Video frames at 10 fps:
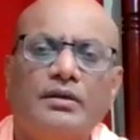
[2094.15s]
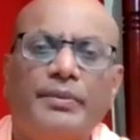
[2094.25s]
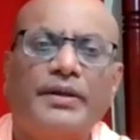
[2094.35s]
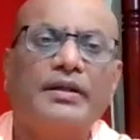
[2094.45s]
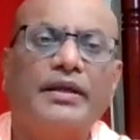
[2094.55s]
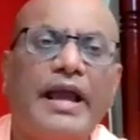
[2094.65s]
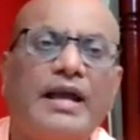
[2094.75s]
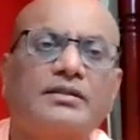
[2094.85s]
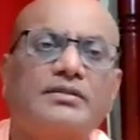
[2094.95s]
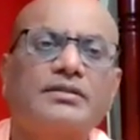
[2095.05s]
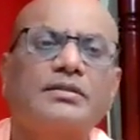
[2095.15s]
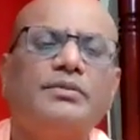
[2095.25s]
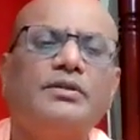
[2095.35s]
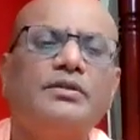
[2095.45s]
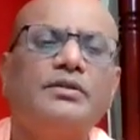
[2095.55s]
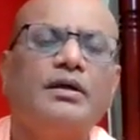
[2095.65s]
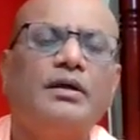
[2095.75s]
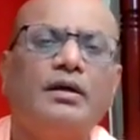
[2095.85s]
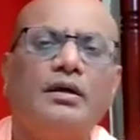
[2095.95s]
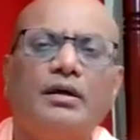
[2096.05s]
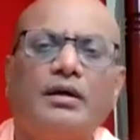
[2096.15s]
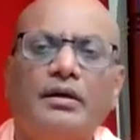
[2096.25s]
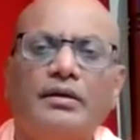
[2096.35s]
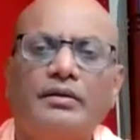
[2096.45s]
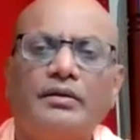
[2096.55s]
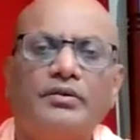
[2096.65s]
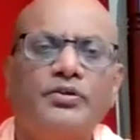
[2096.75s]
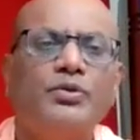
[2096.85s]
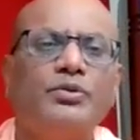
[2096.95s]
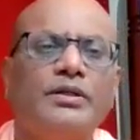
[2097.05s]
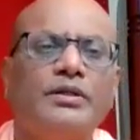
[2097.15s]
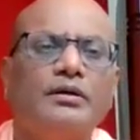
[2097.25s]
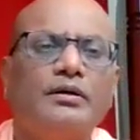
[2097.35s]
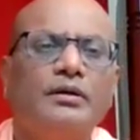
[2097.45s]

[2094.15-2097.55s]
But accessible to the